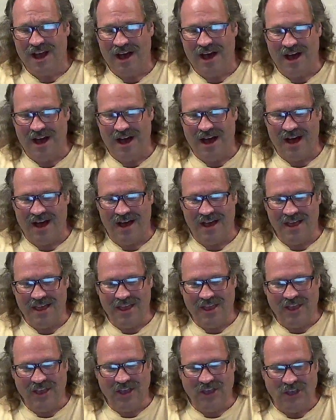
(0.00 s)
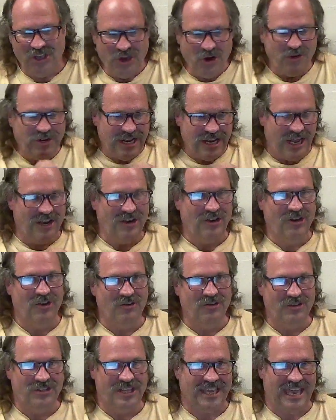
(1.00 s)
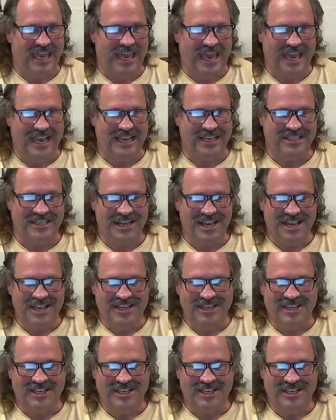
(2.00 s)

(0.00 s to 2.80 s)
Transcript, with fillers: uh, you didn't lose the keys,